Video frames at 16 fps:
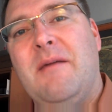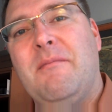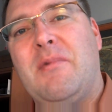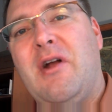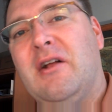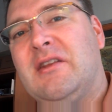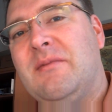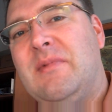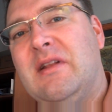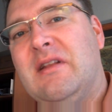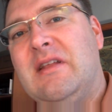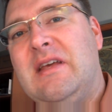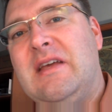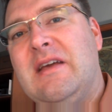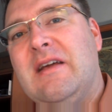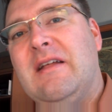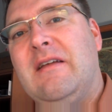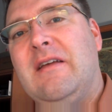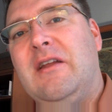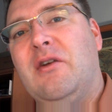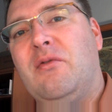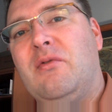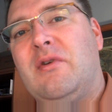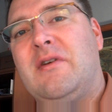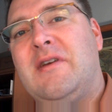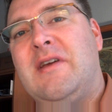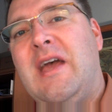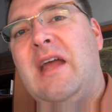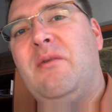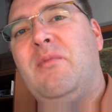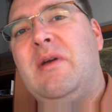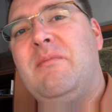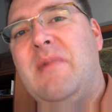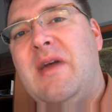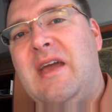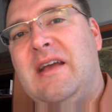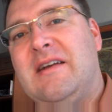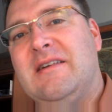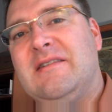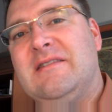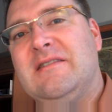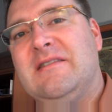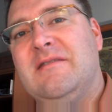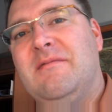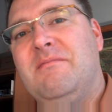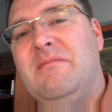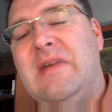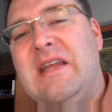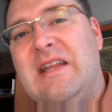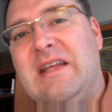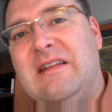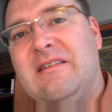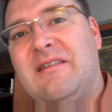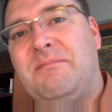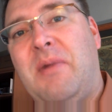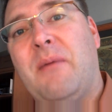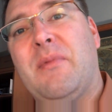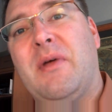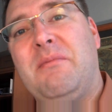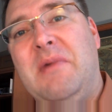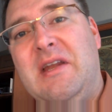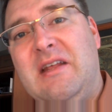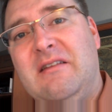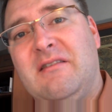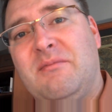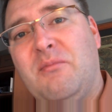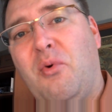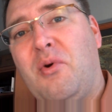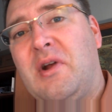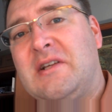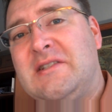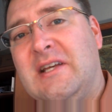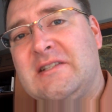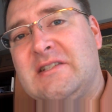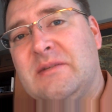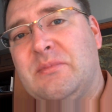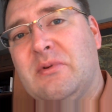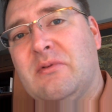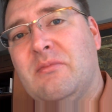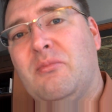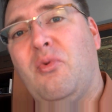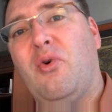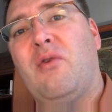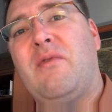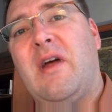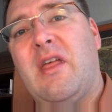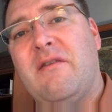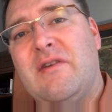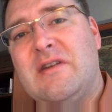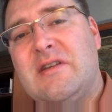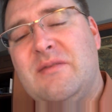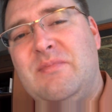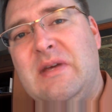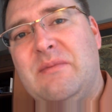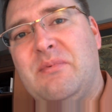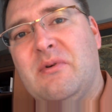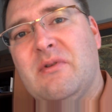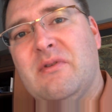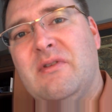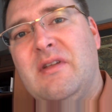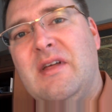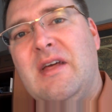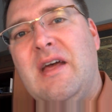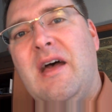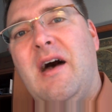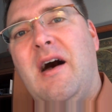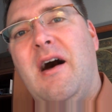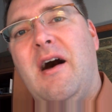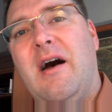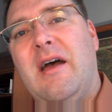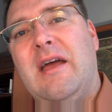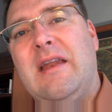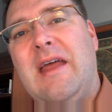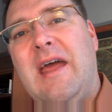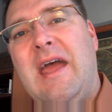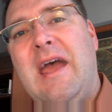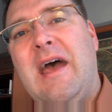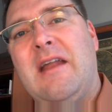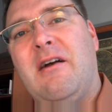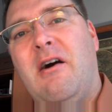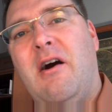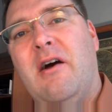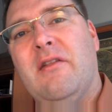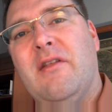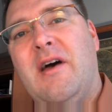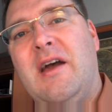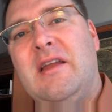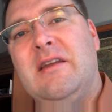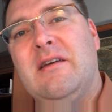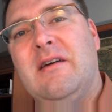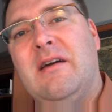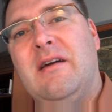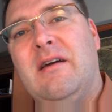But ultimately, can we make meetings, public meetings, more accessible, more relevant to people, and add online